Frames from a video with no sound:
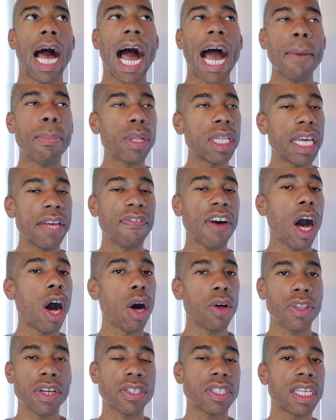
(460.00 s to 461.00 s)
I believe
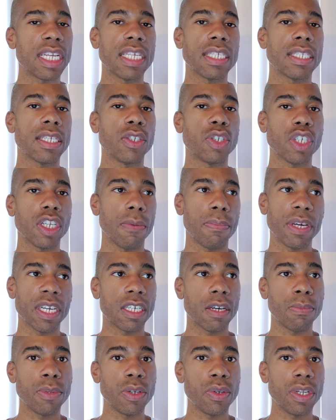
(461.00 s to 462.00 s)
all their sentences should have been
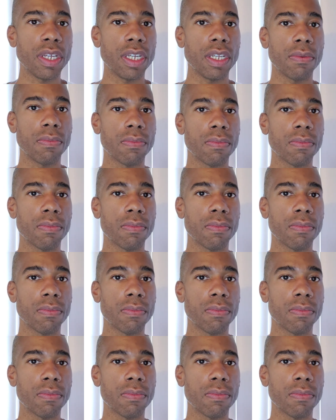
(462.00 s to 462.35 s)
commuted.